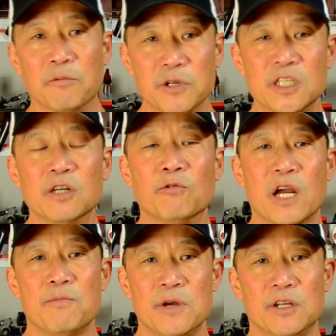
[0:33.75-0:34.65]
we still
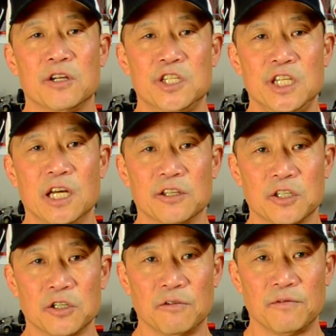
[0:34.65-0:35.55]
recommend our GL
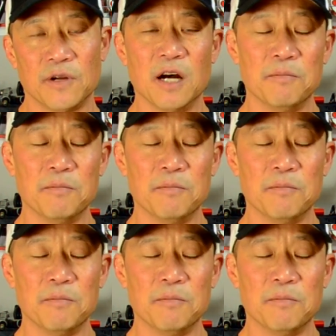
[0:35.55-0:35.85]
Surf,